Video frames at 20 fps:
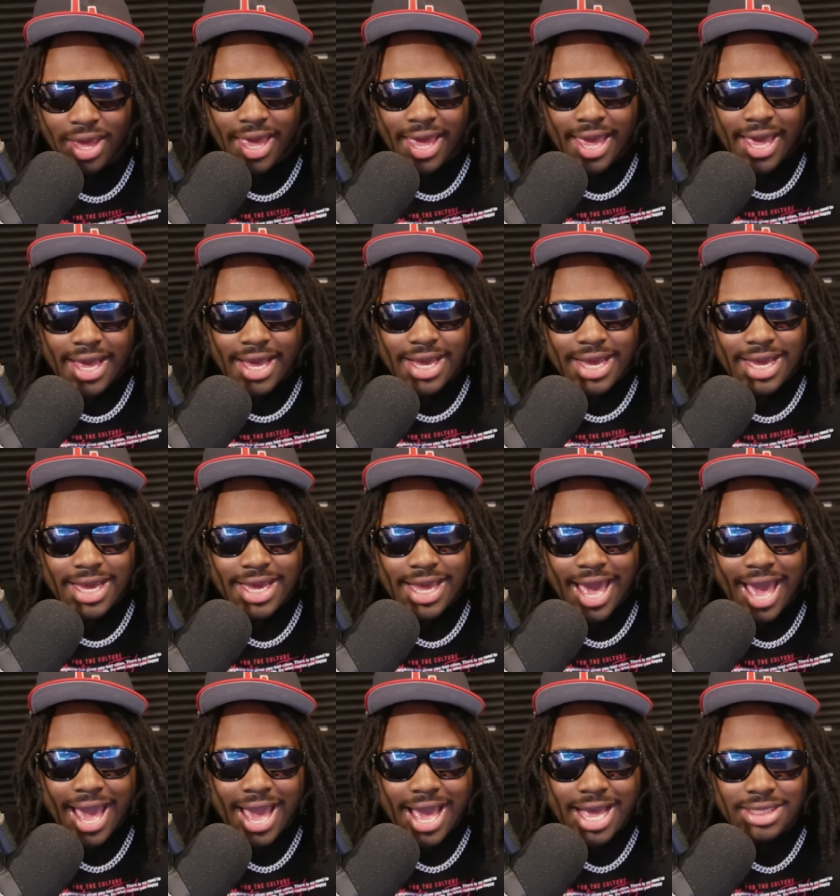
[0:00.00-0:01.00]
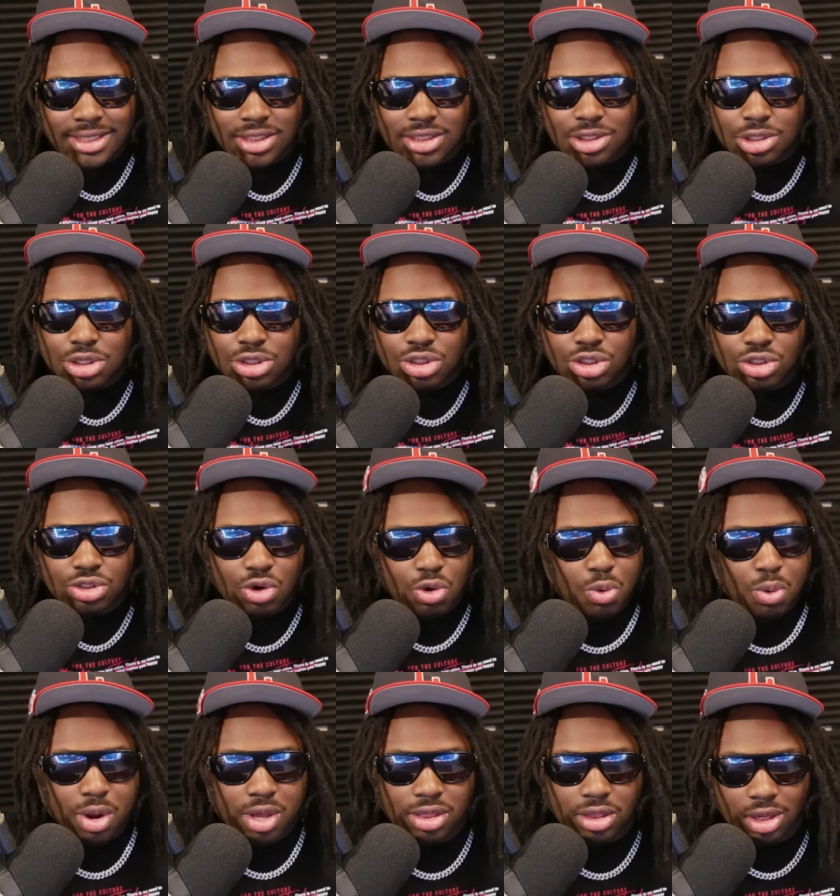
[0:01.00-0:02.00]
he has
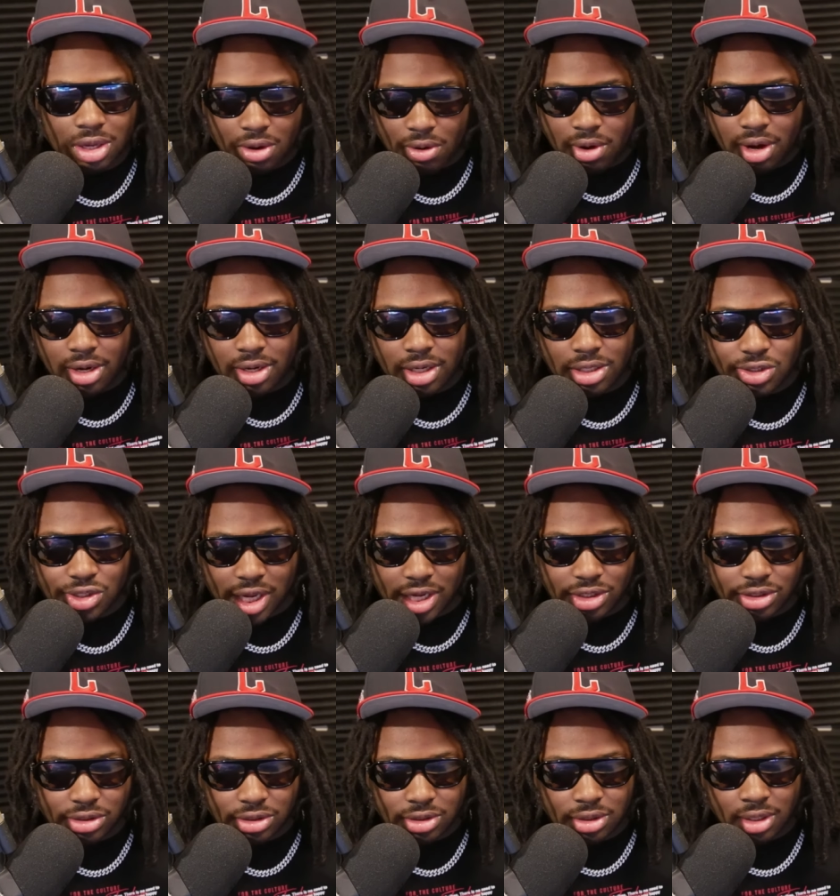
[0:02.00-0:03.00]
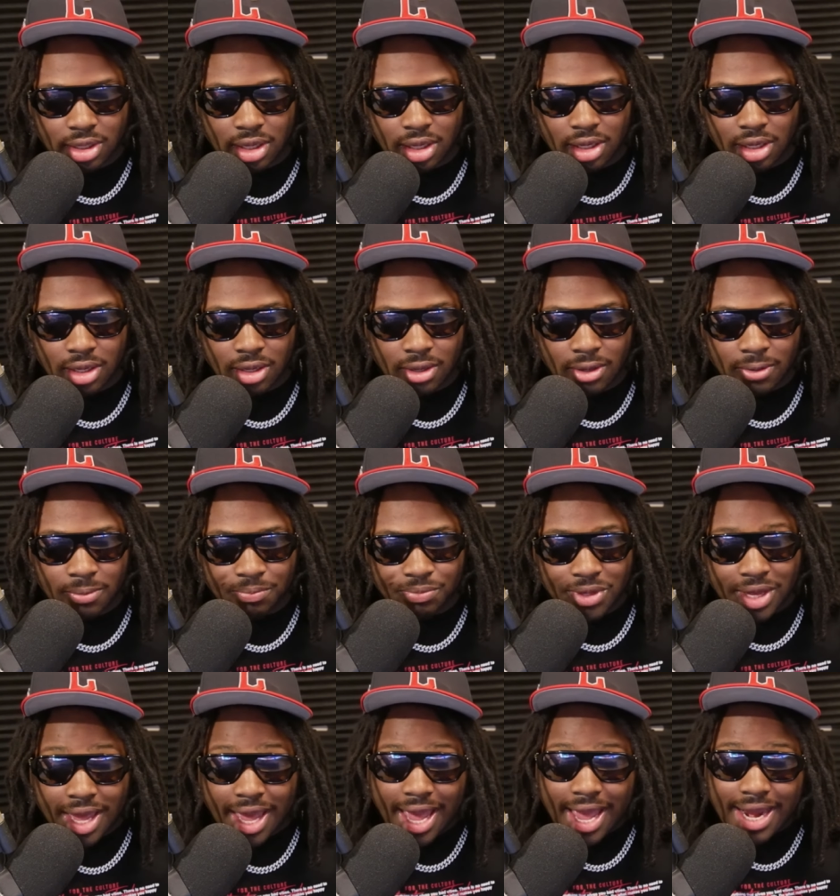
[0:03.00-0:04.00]
destroyed the organization.
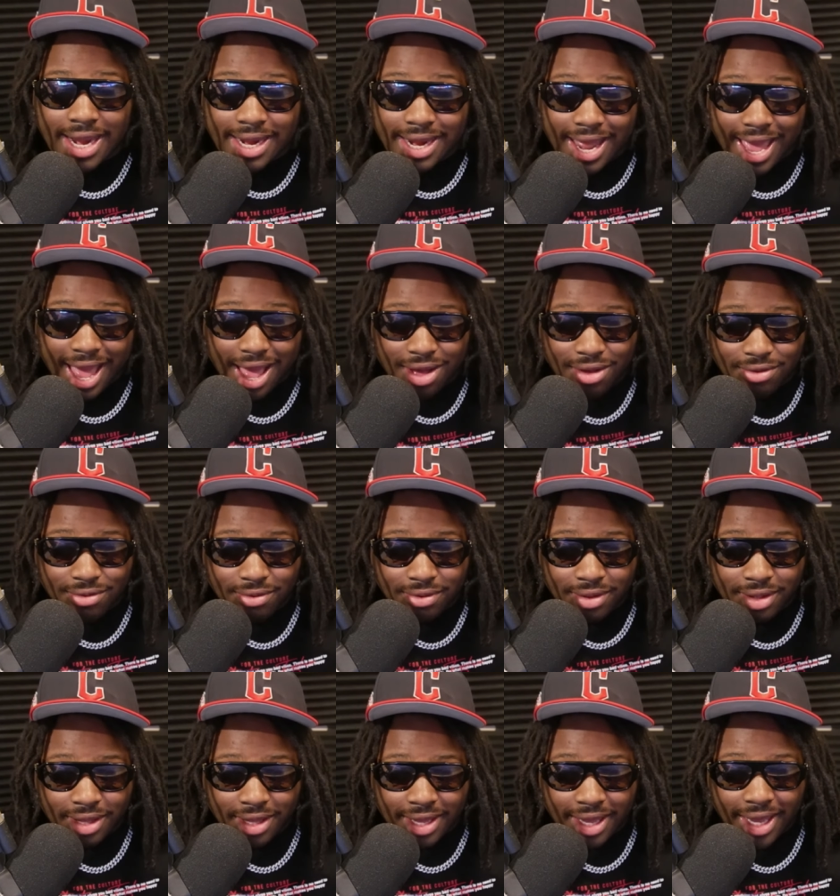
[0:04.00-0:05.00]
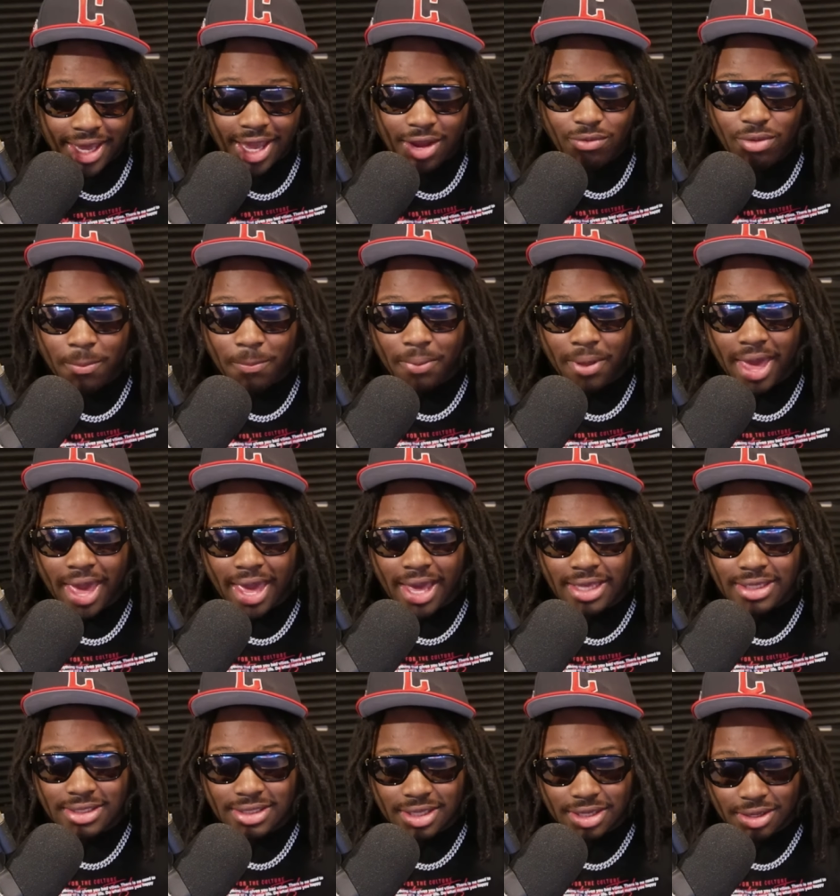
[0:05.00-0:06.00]
And now he
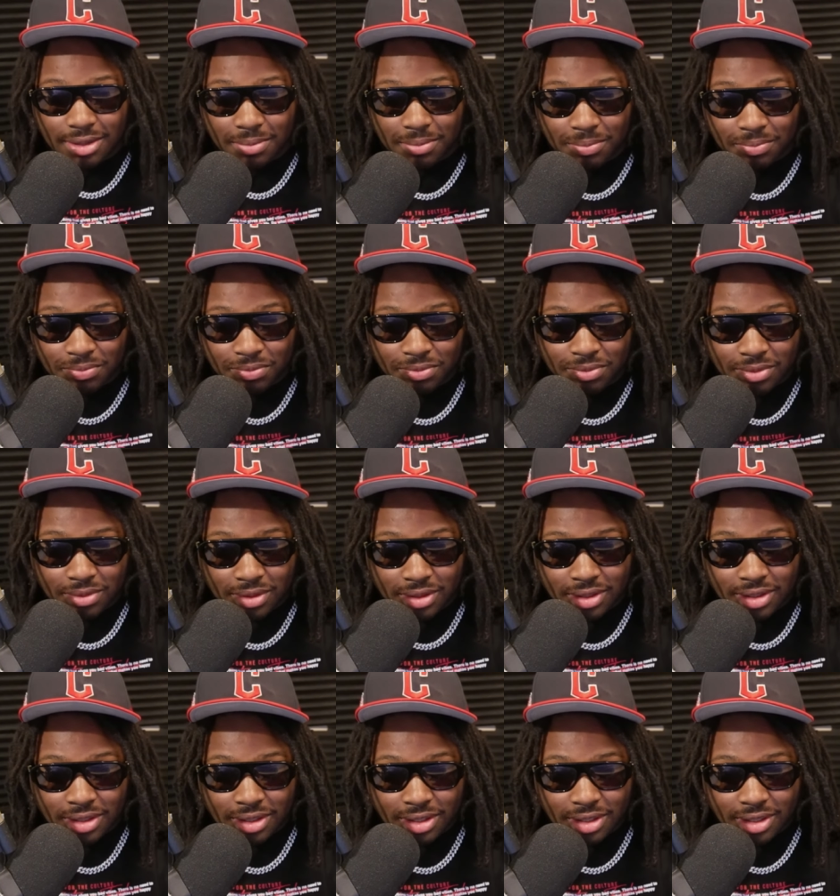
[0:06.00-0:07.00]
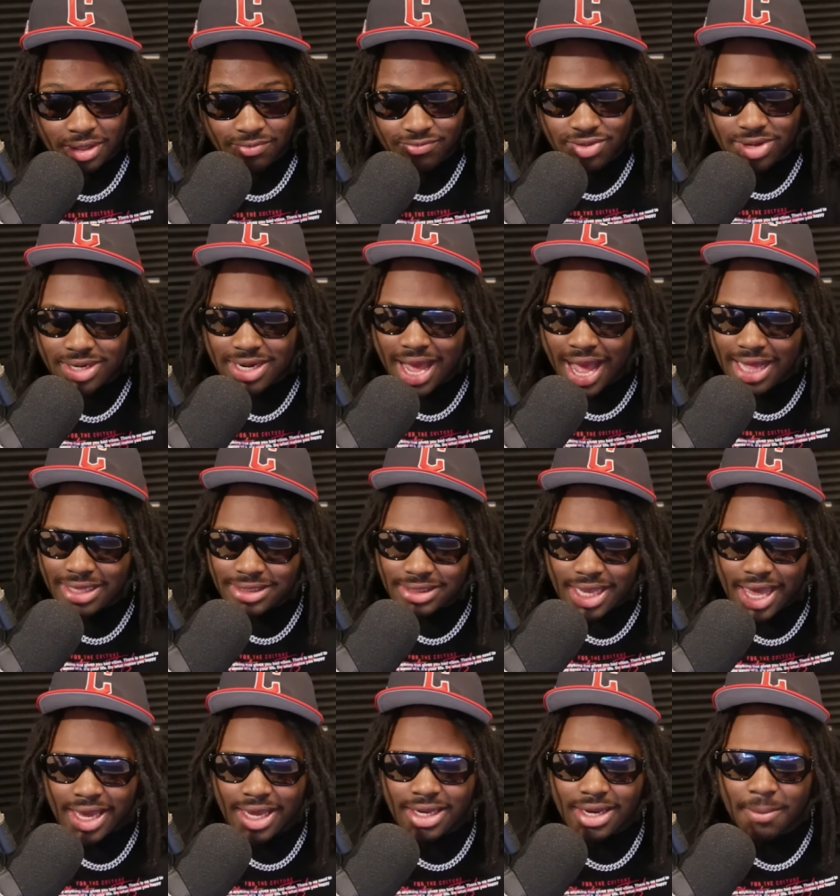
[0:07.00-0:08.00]
repays them for not
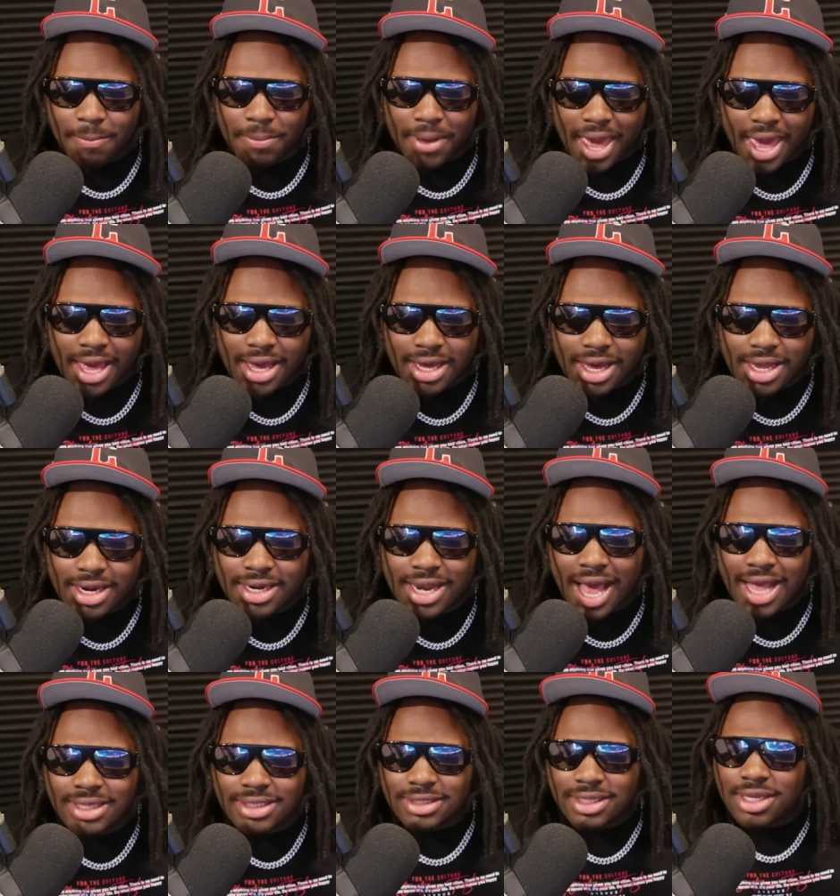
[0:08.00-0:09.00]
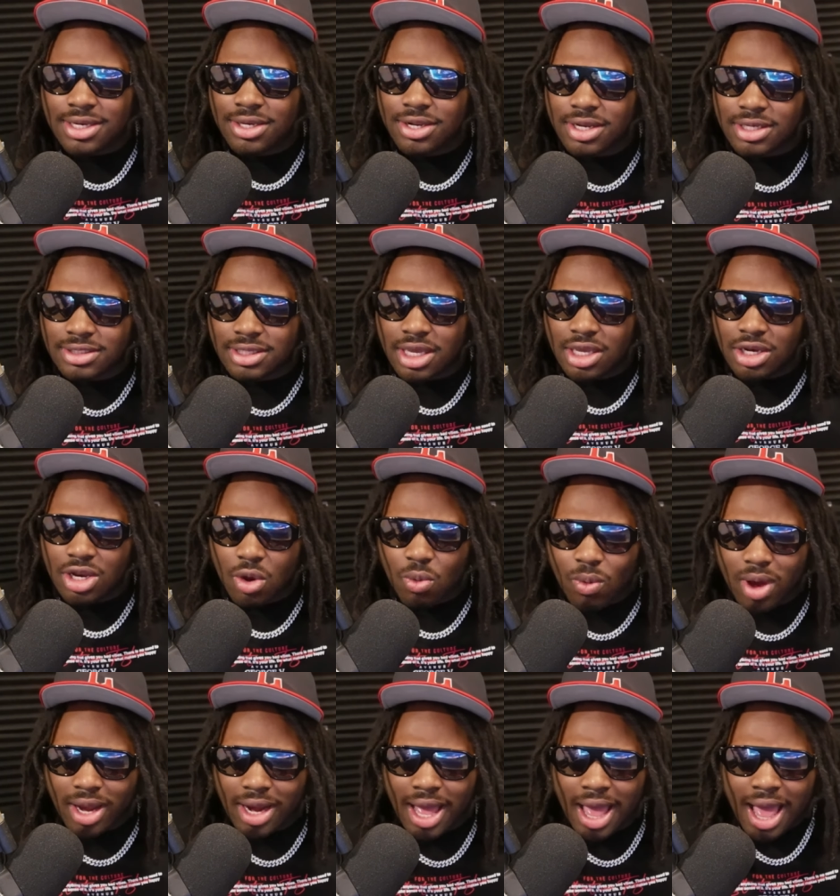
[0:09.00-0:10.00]
taking a pay cut, not sitting there and saying, you know
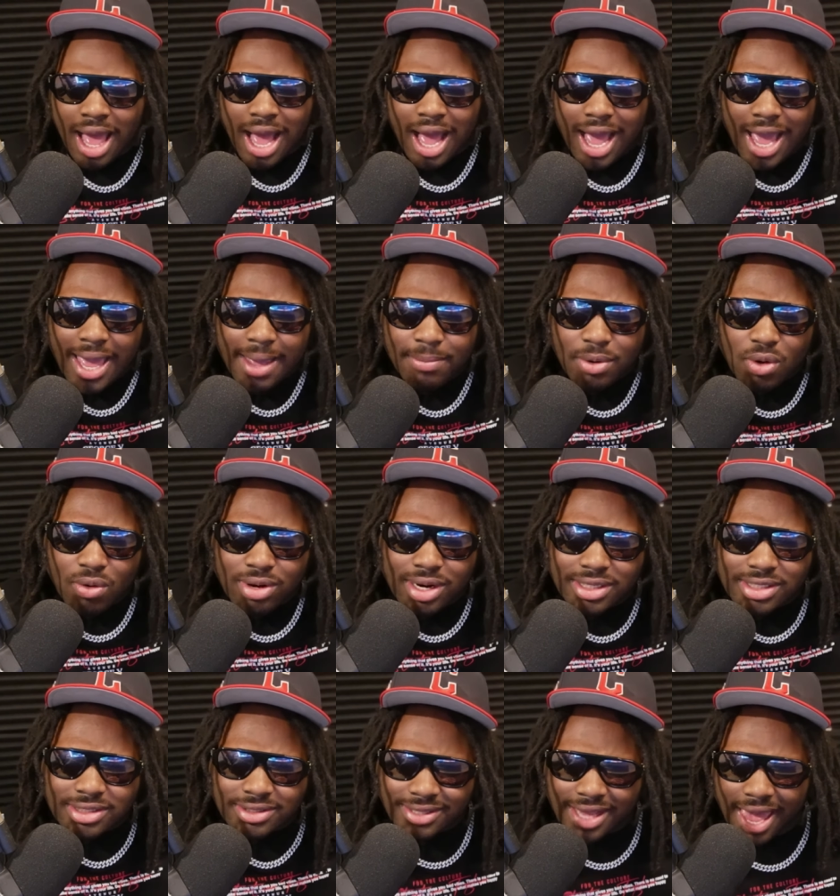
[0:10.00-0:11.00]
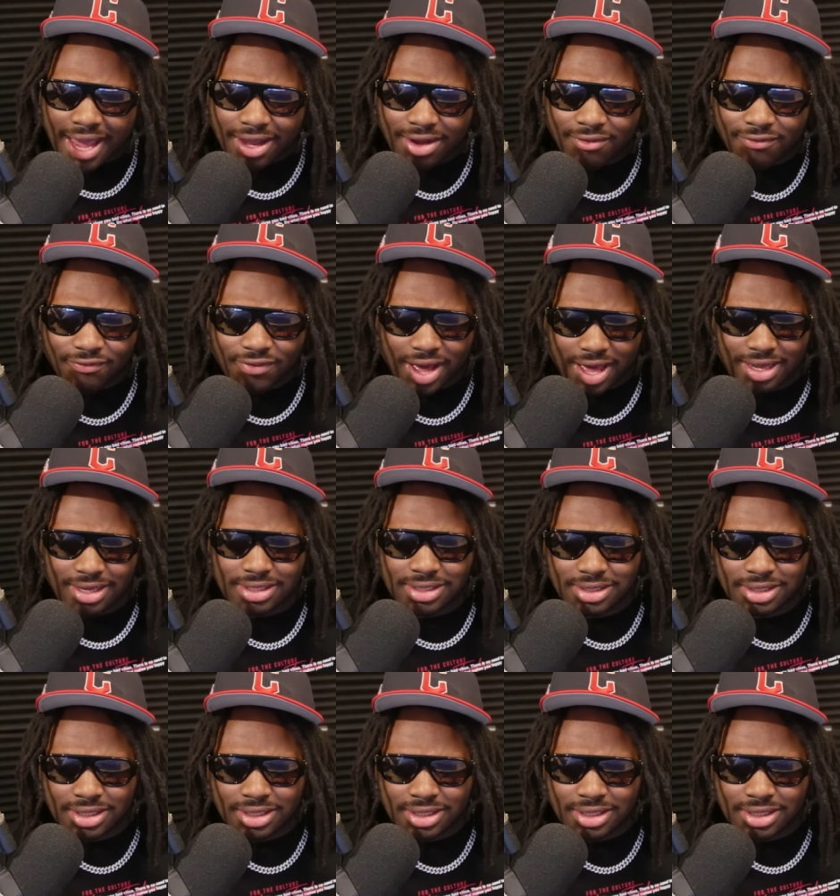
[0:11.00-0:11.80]
what, I am going to sacrifice